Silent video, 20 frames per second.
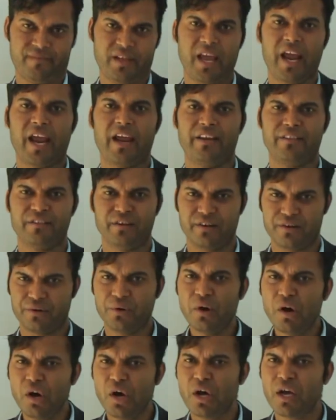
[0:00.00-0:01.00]
Anther
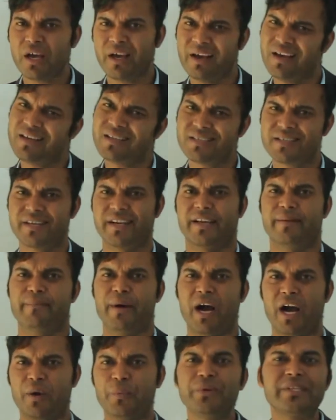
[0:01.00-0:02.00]
to
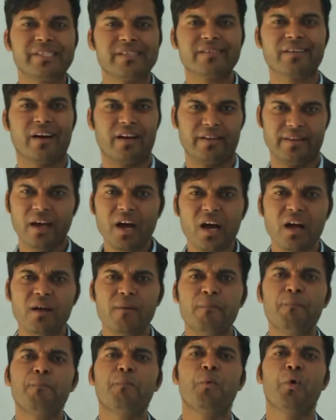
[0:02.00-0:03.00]
stigma, which is called the
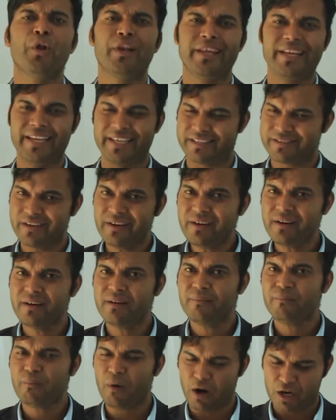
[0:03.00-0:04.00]

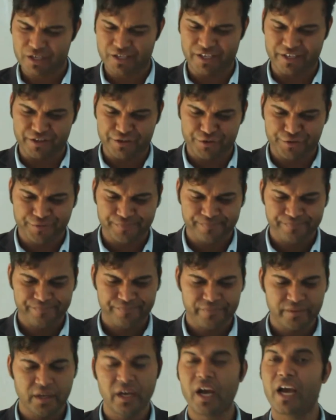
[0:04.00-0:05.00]
pollination process.
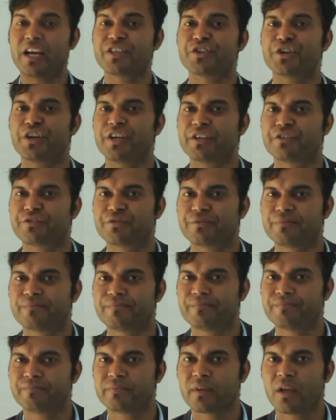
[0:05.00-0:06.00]
Isn't it?
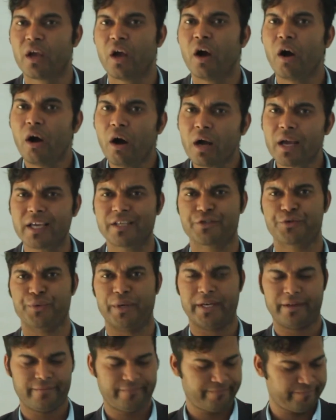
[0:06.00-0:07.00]
Okay,
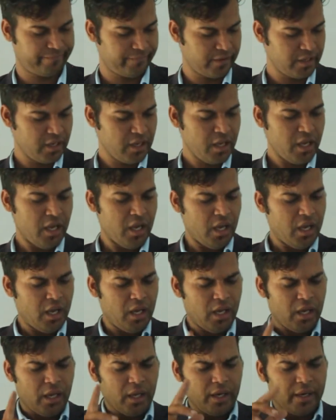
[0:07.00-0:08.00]
student.
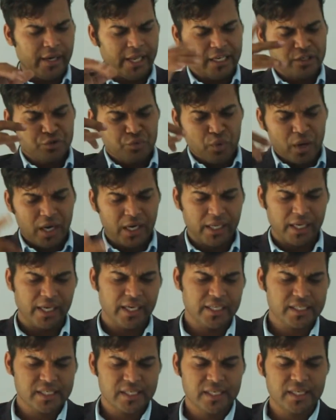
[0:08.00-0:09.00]
Next one
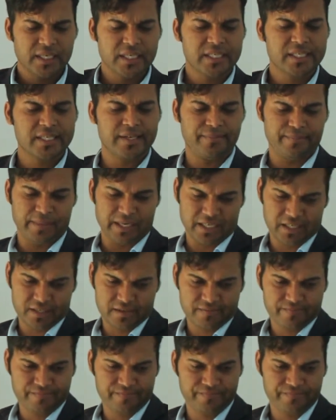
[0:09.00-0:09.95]
is stamens.